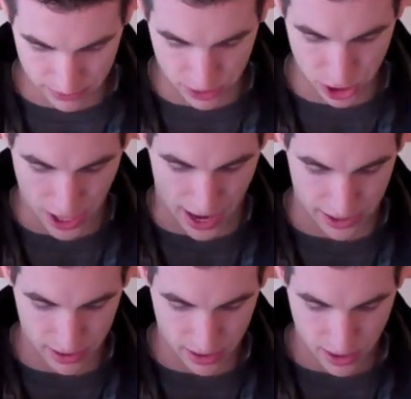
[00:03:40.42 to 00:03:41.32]
the
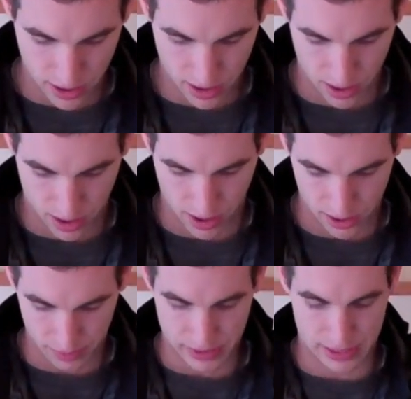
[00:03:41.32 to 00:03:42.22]
jacket,
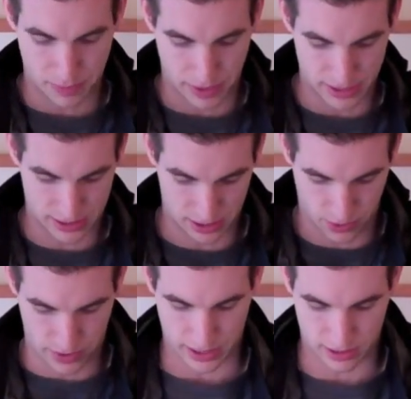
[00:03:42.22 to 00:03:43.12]
let me zip this
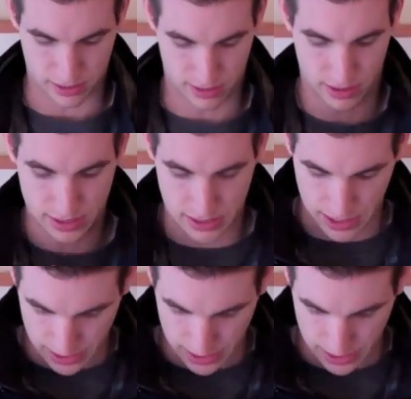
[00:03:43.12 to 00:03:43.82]
so we can see it